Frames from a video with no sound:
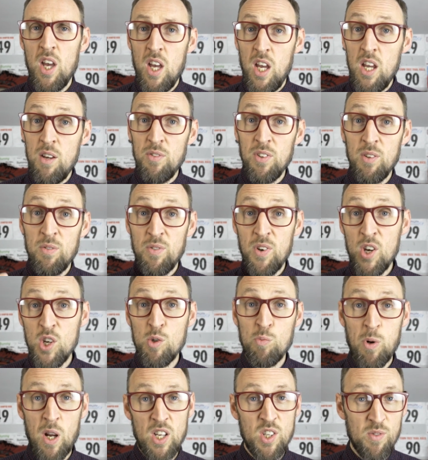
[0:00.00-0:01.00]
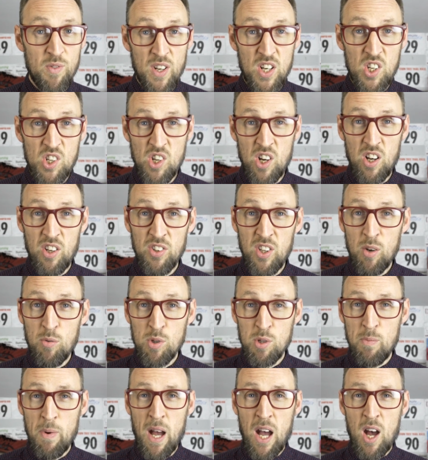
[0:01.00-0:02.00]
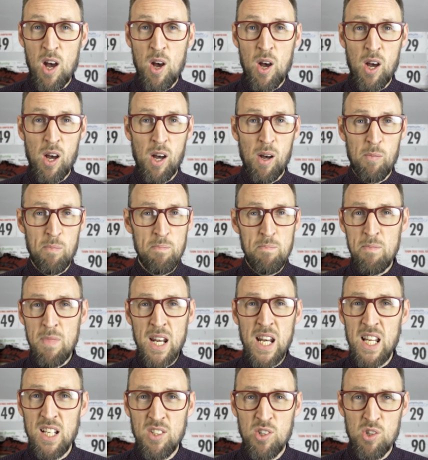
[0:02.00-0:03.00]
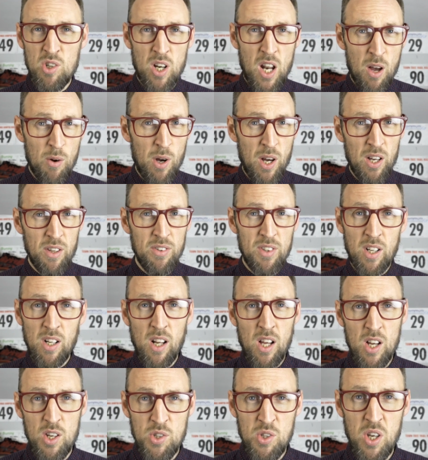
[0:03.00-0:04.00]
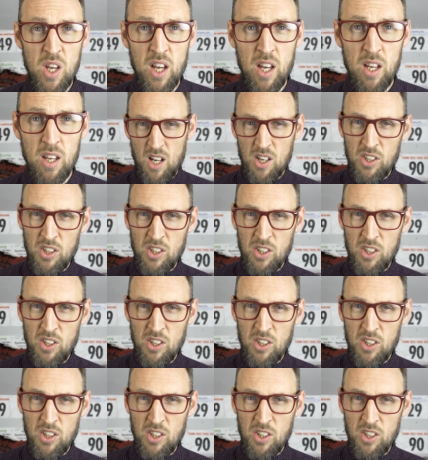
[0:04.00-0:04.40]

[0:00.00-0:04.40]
Even the first place finisher, I think, was about a minute slower than last year.